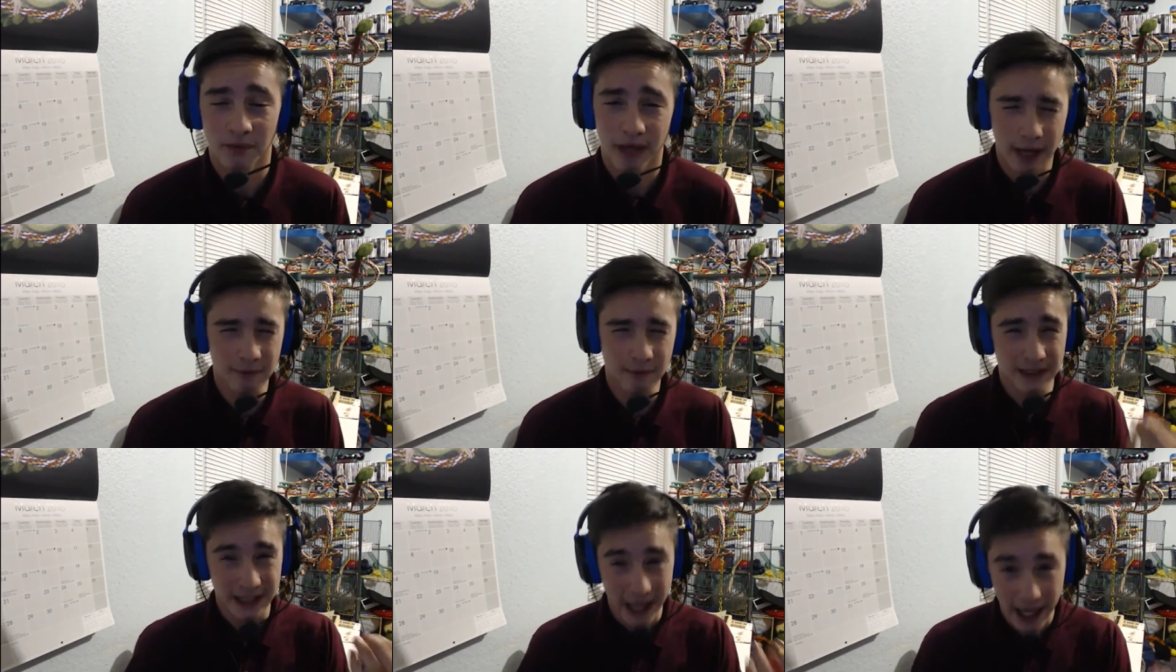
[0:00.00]

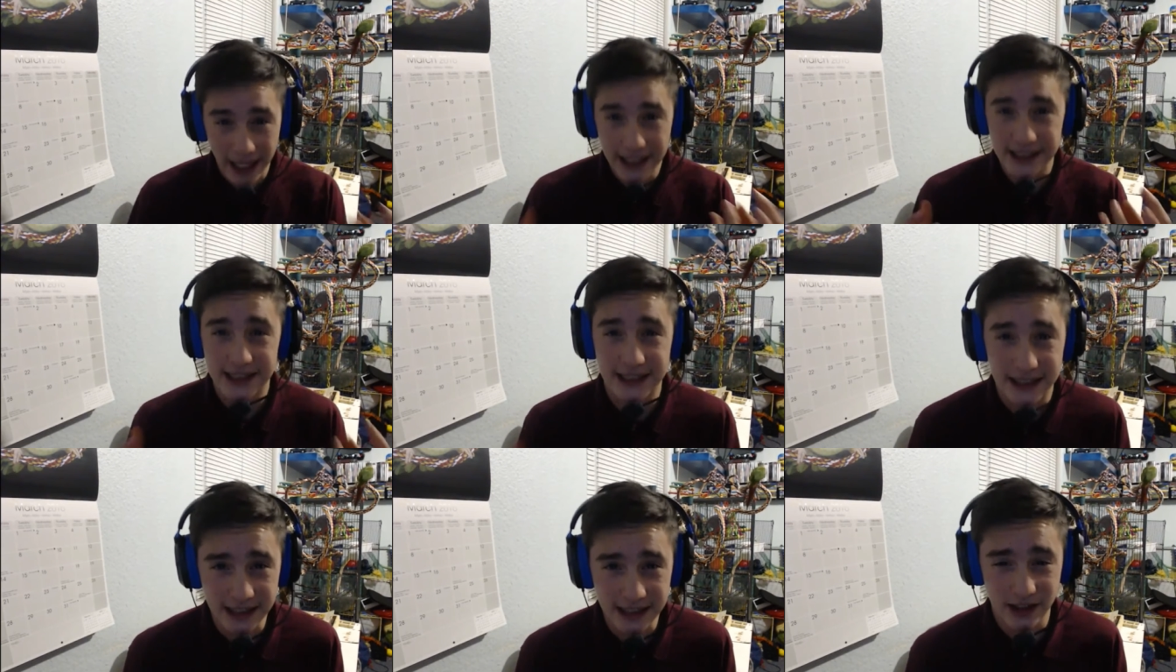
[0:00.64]
I'm
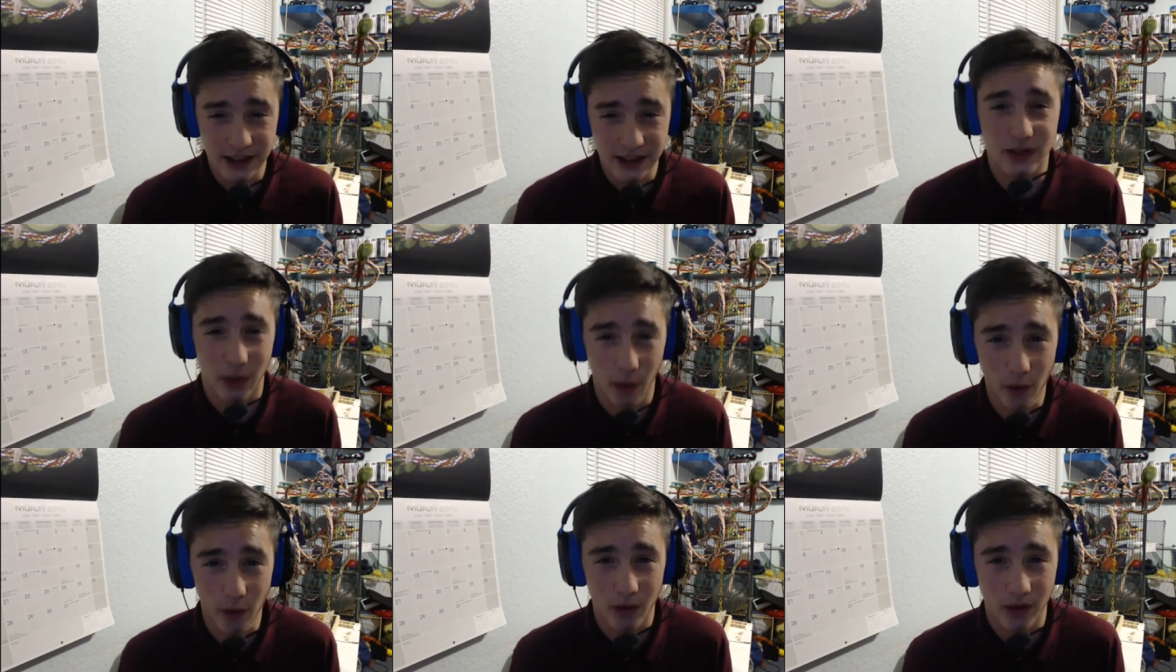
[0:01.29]
19 years
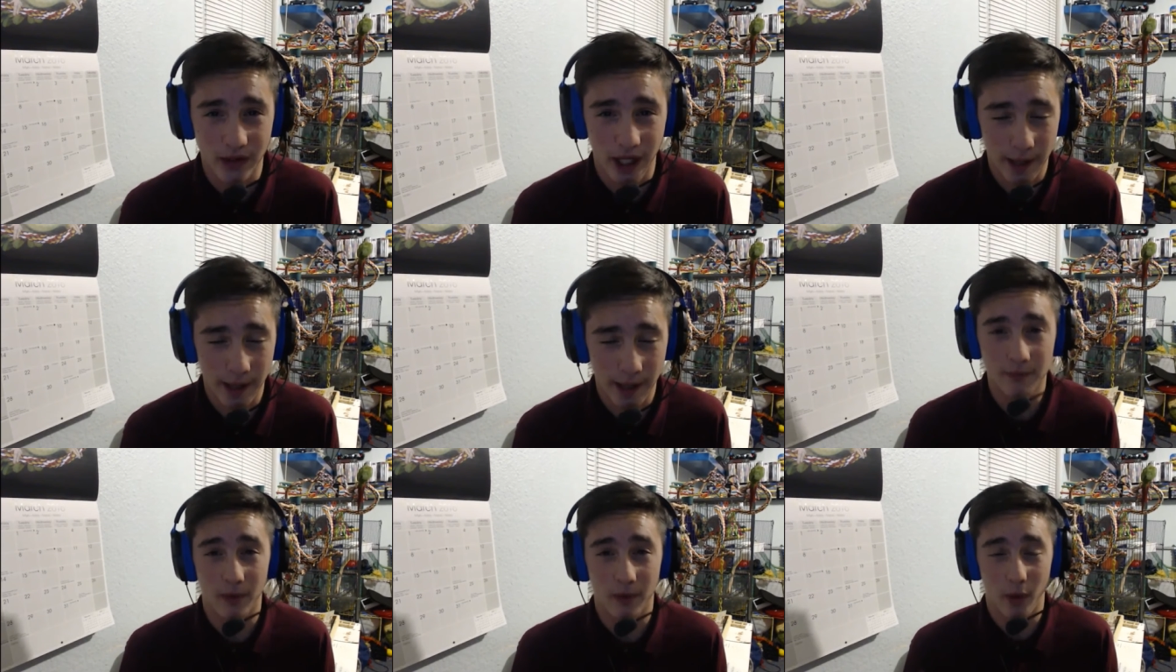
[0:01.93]
old.
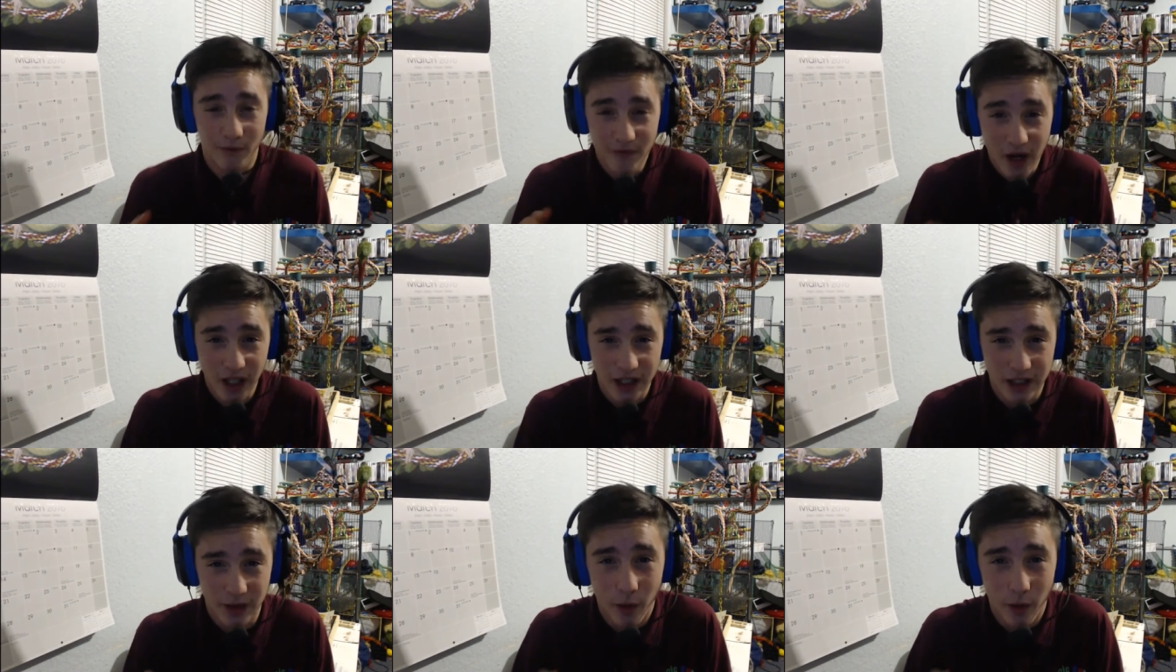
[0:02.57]
I'm
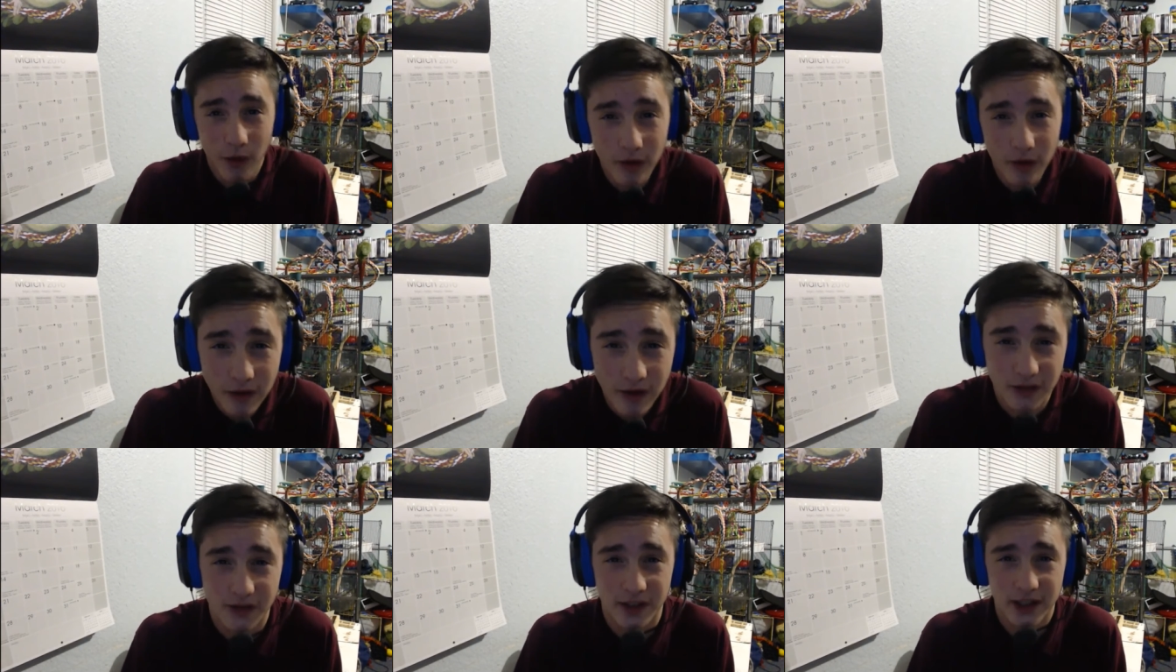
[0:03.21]
fucking
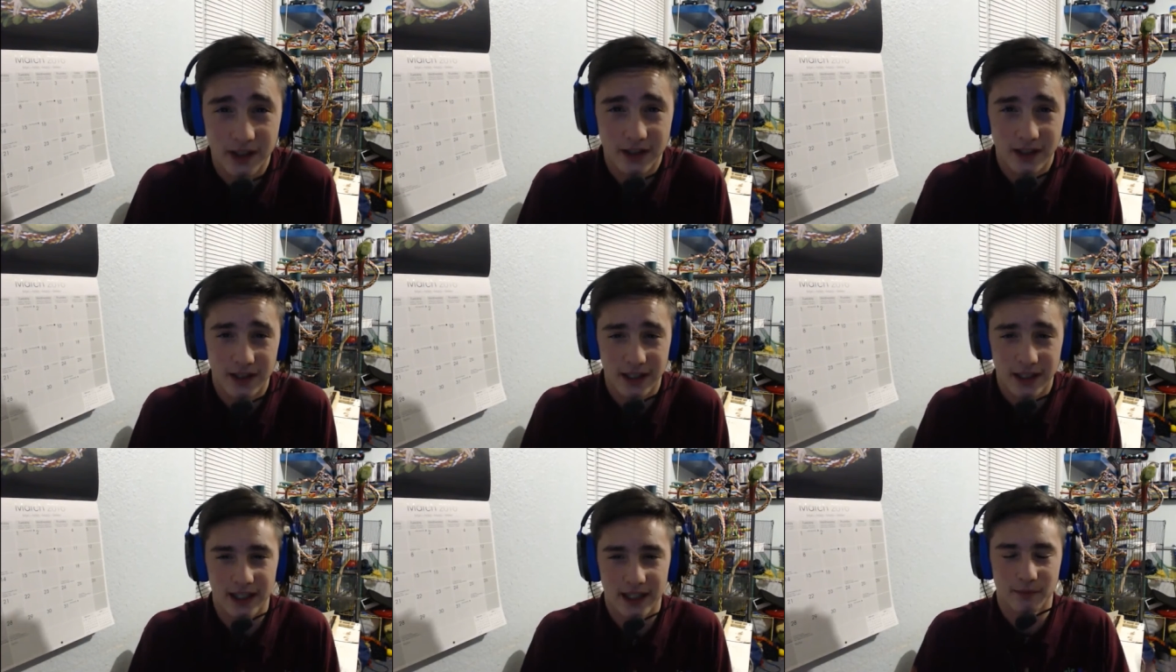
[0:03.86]
old
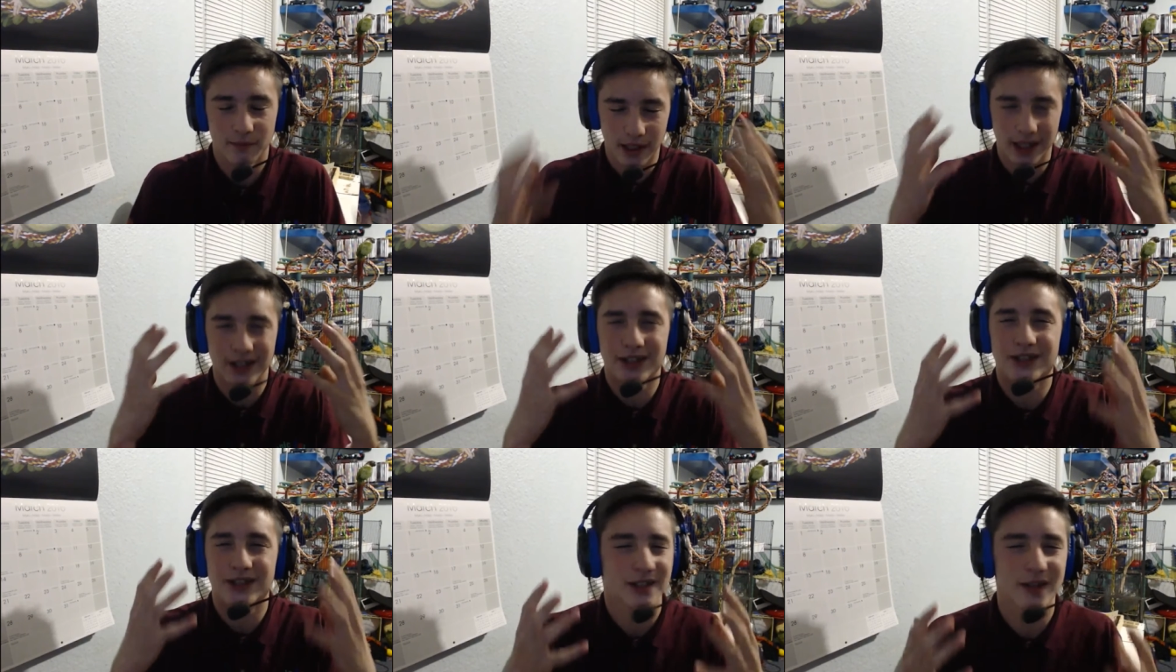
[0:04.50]
but I
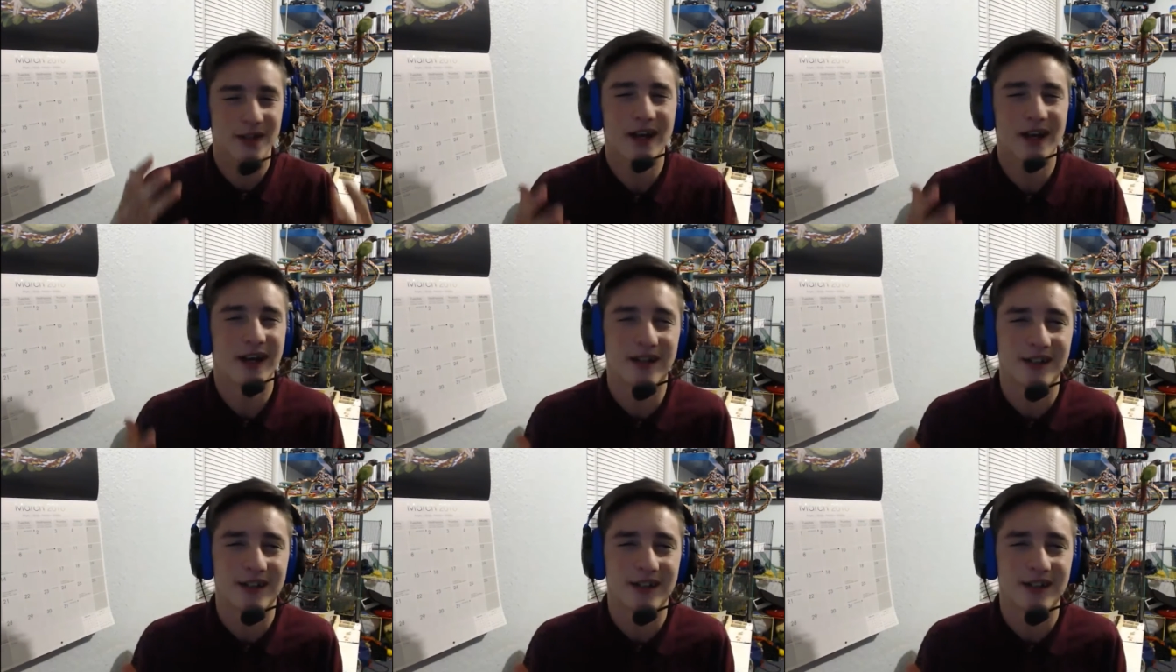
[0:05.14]
look so young.